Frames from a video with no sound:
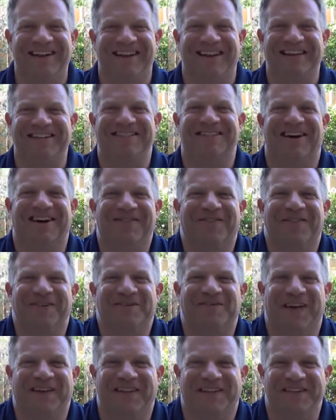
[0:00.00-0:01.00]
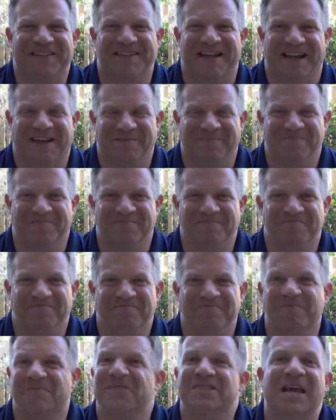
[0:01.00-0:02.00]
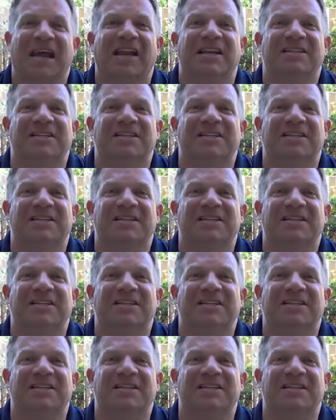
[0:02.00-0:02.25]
Let's talk first about the sun. The sun